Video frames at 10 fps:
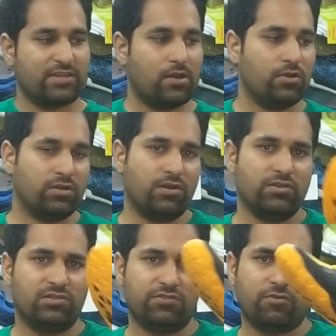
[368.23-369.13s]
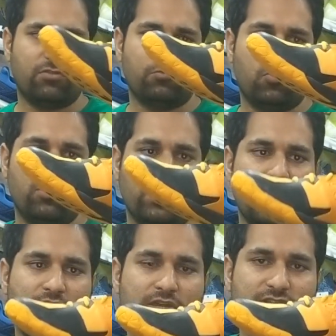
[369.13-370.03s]
yellow in color. This was more
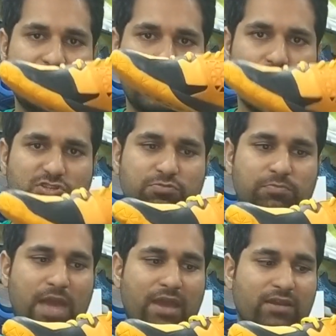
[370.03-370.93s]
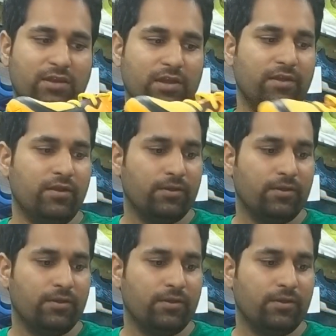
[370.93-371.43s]
yellowish black in color.